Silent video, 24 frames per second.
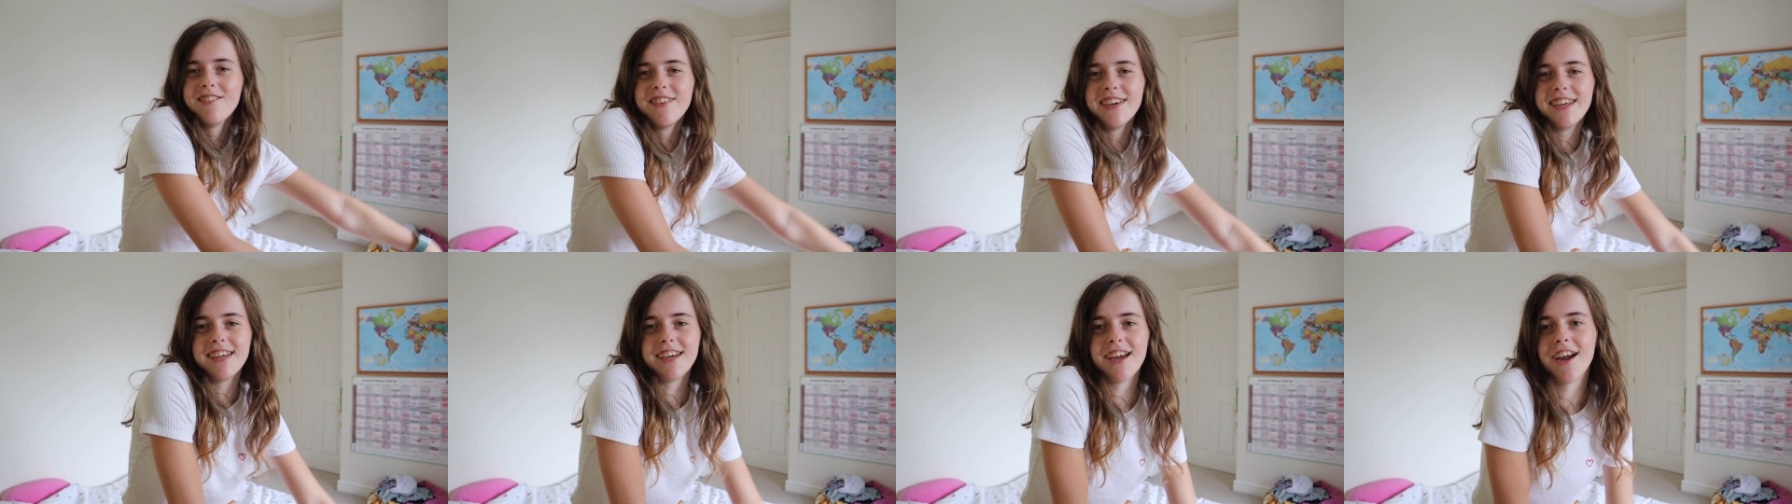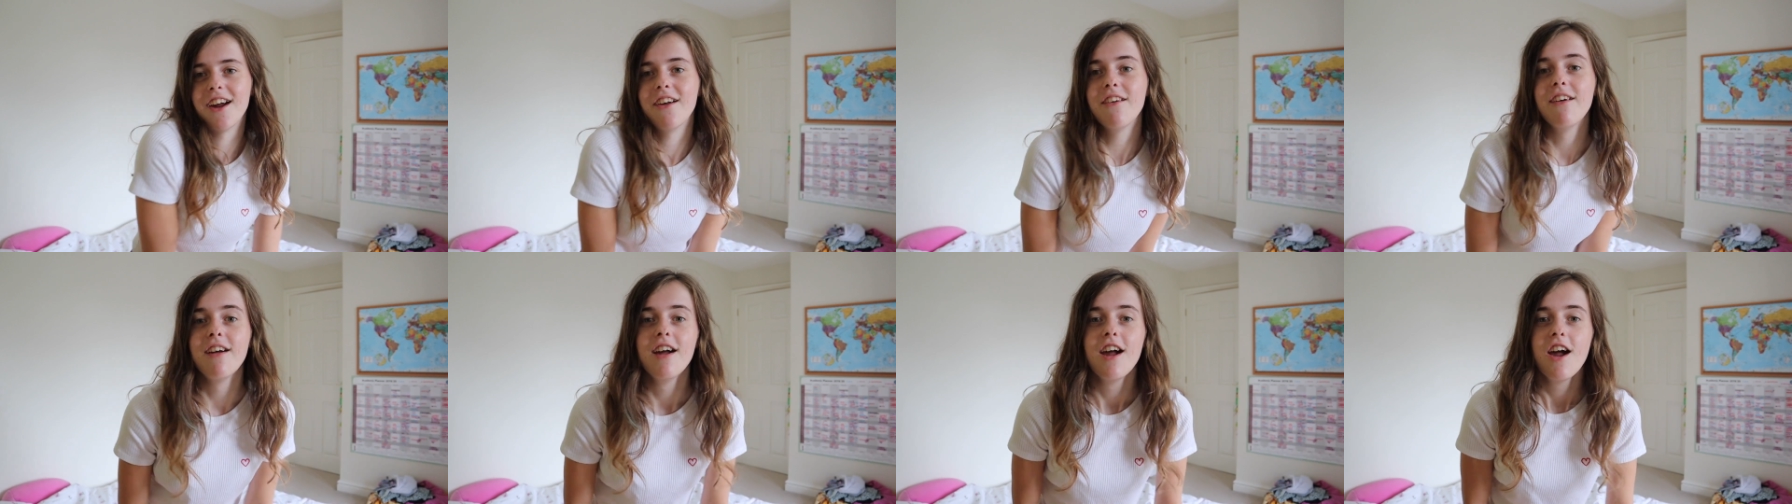
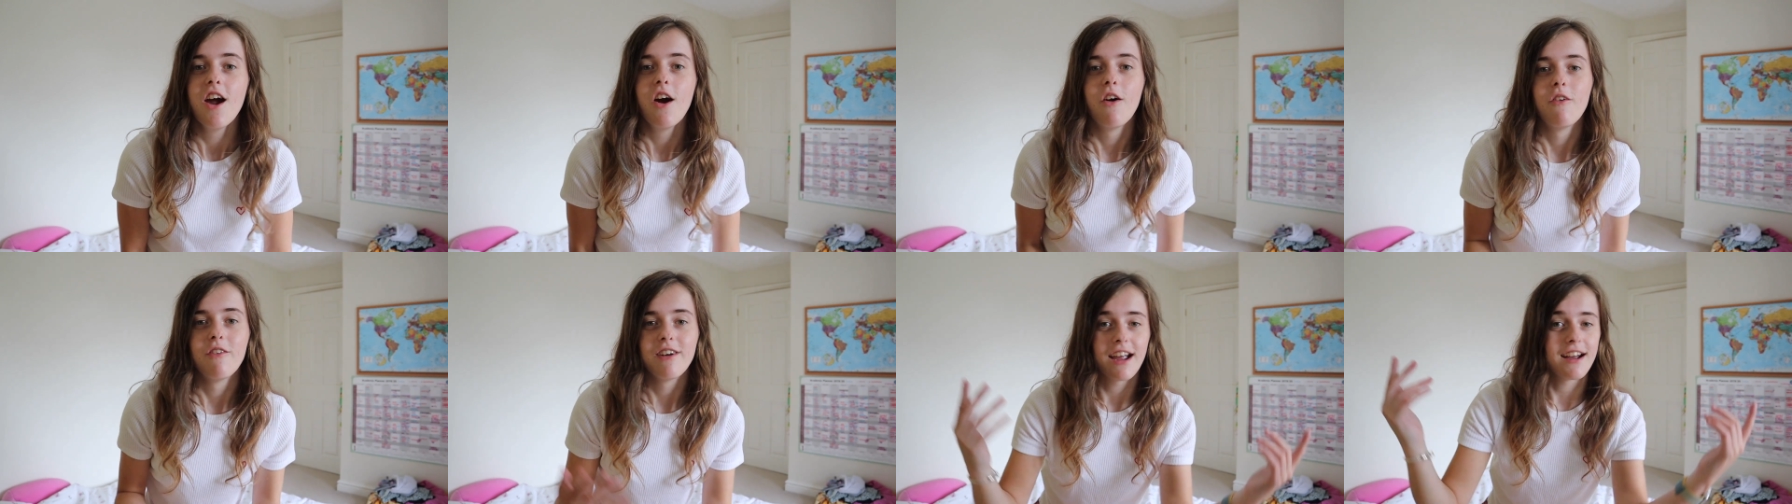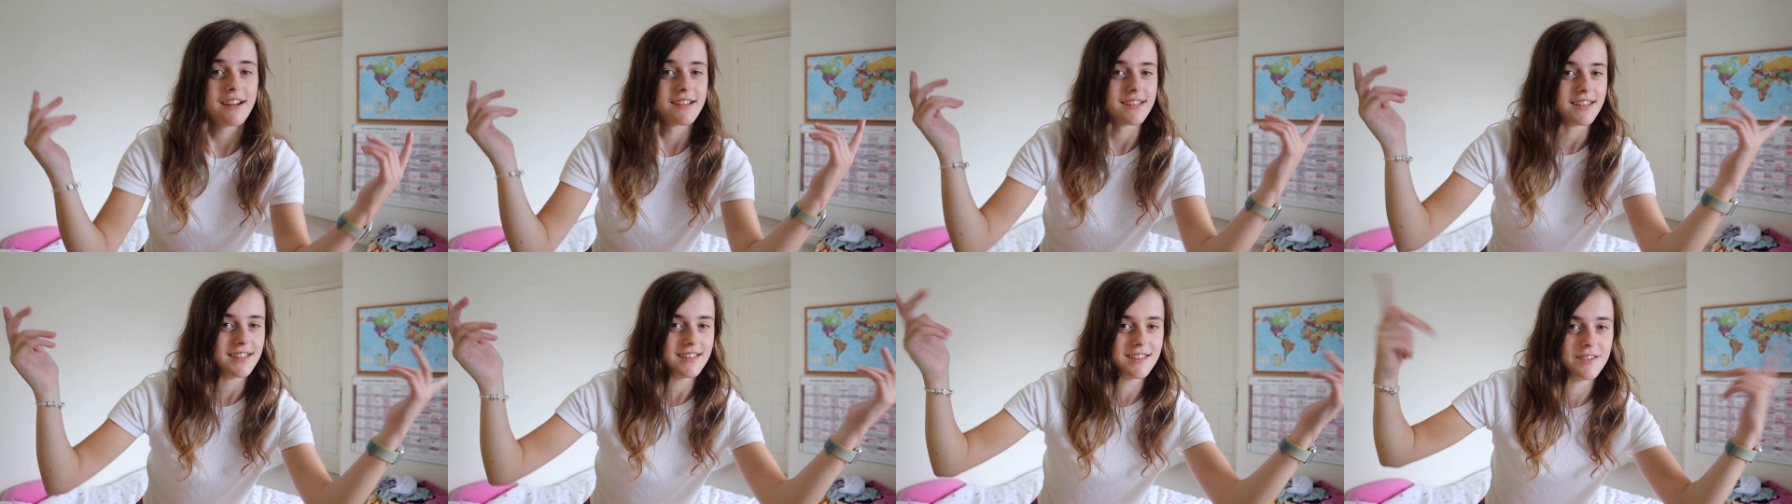video
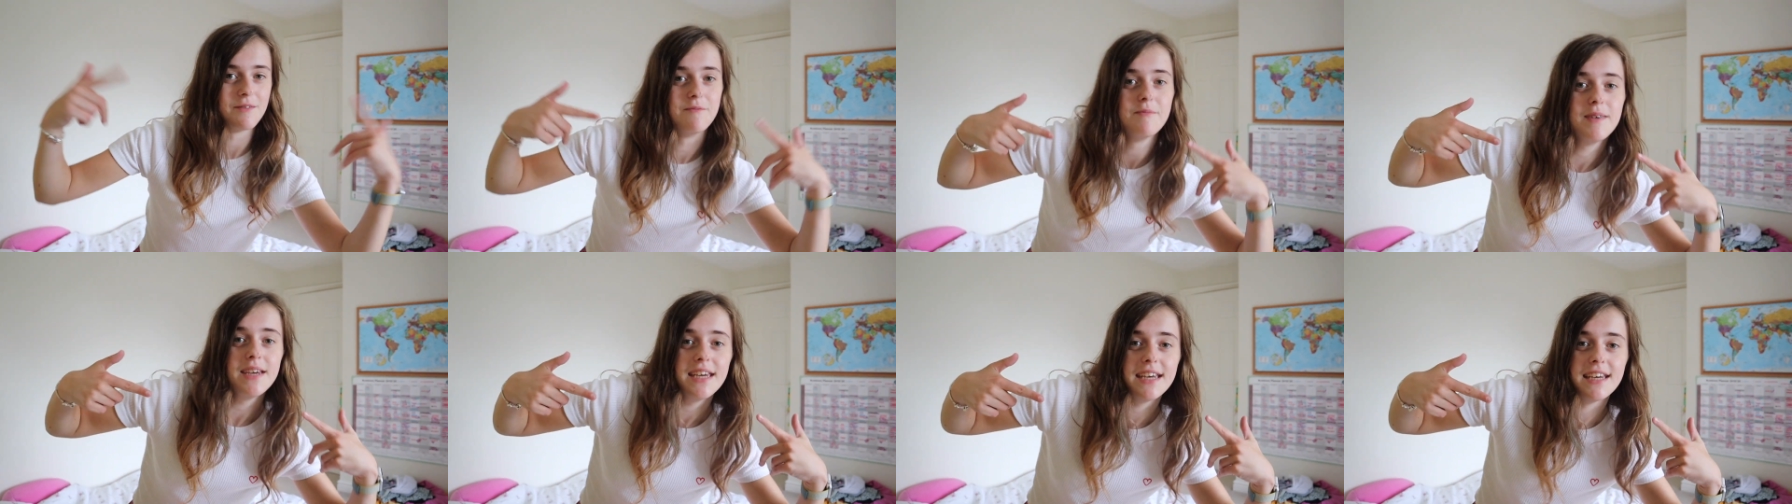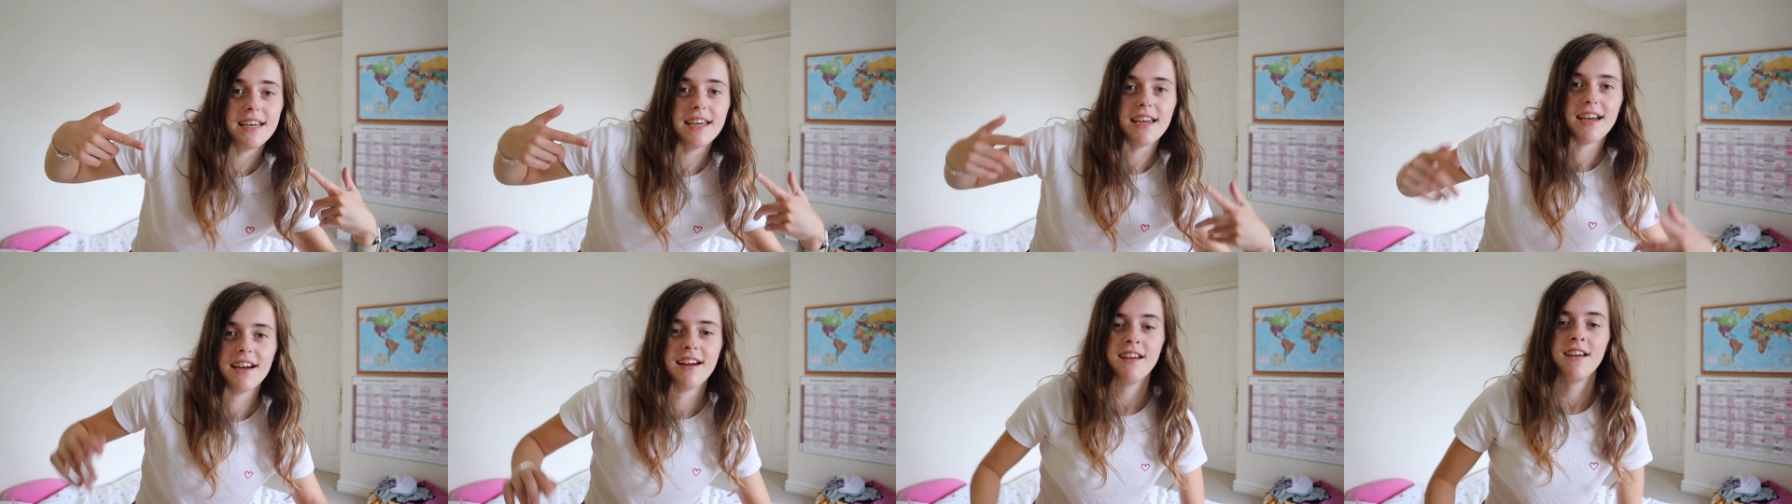reacting to
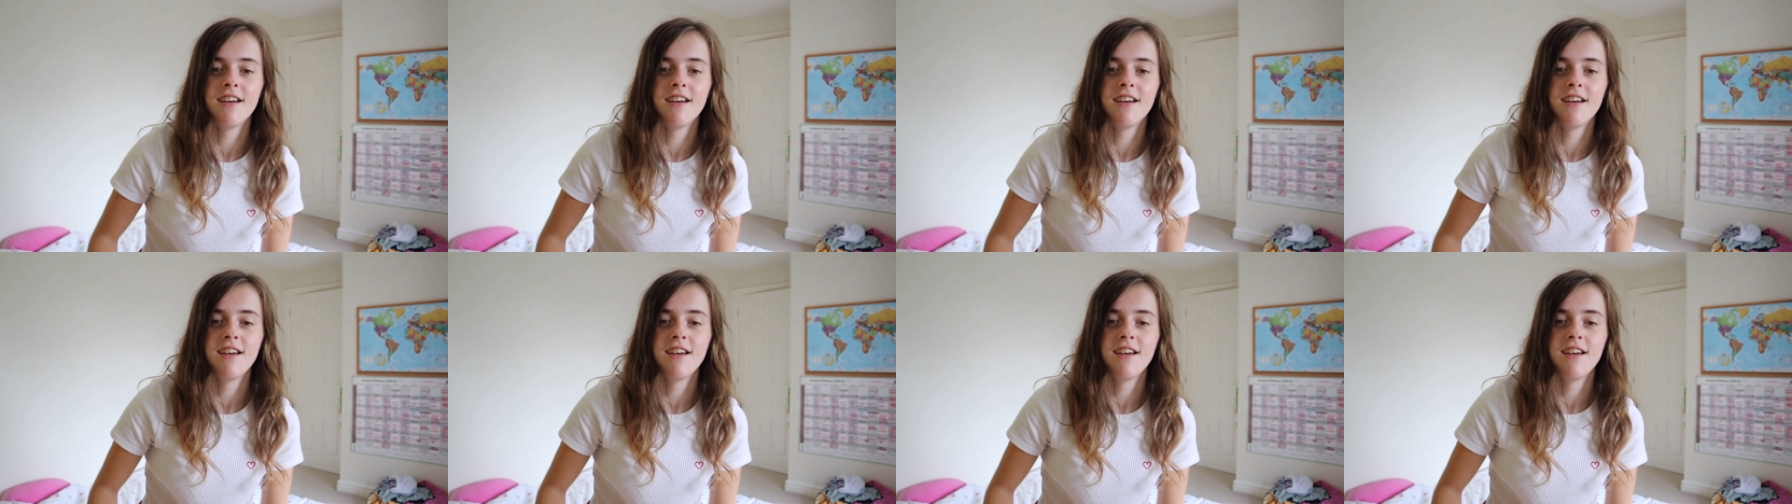me,